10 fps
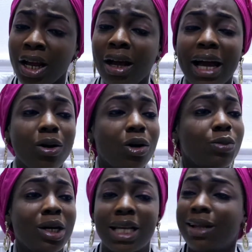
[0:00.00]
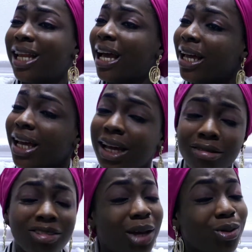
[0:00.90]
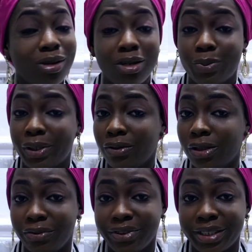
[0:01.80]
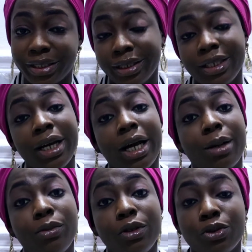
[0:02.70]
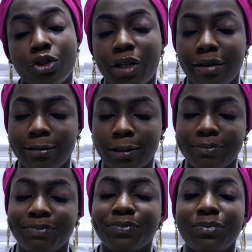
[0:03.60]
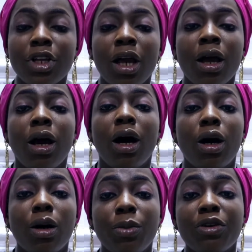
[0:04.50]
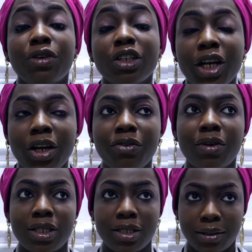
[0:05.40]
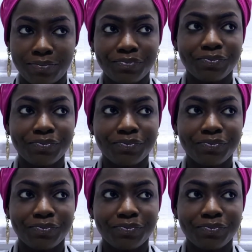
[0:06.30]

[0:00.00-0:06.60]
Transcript: I got to my line, I'm not going to private university, I'm going to try for a federal university.